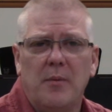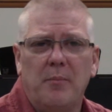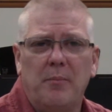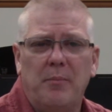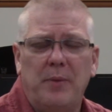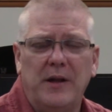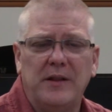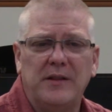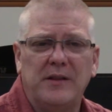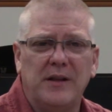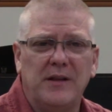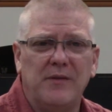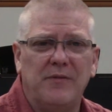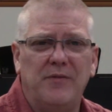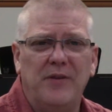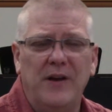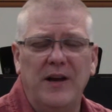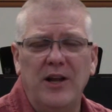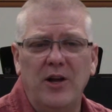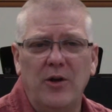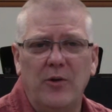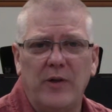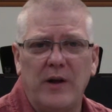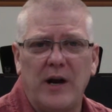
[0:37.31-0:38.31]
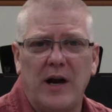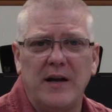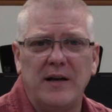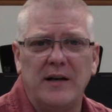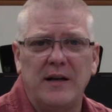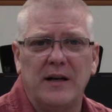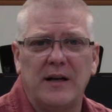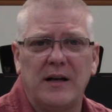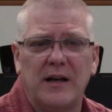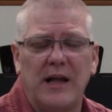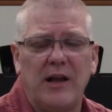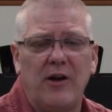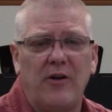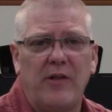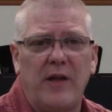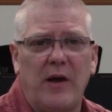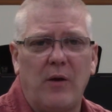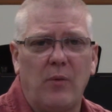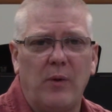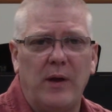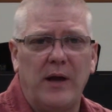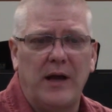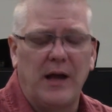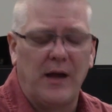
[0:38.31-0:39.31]
but the video that I did later
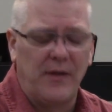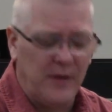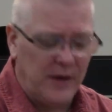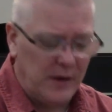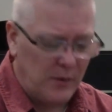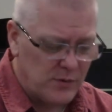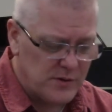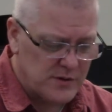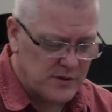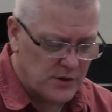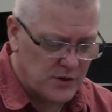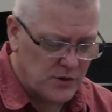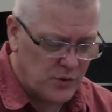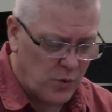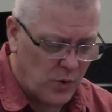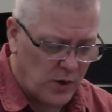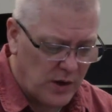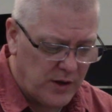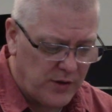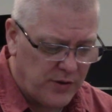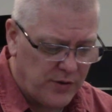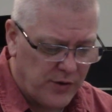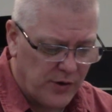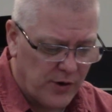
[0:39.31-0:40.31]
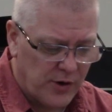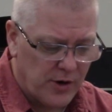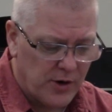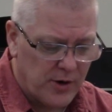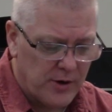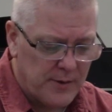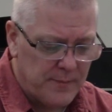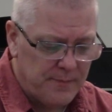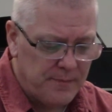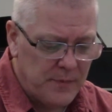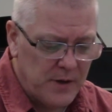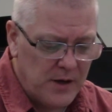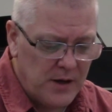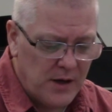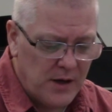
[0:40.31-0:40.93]
that week, I think it was the 23rd,